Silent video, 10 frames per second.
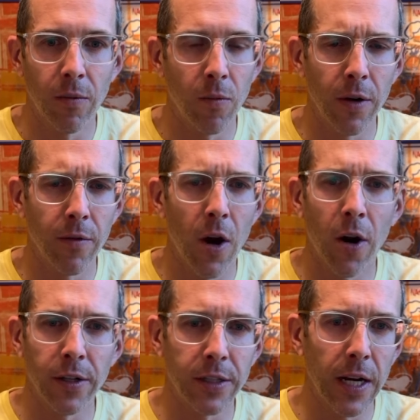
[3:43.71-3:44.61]
One of the
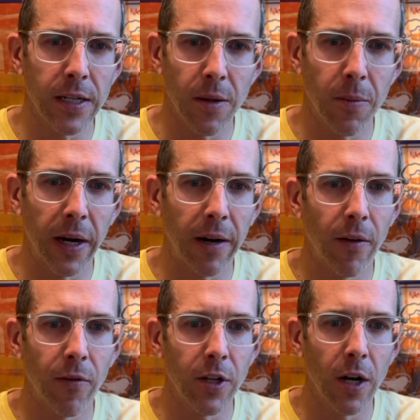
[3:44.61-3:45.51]
hardest days on the bike I've
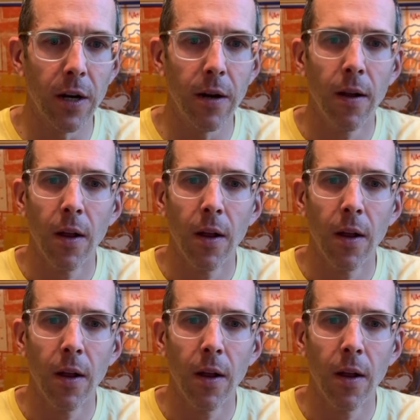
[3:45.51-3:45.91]
ever done.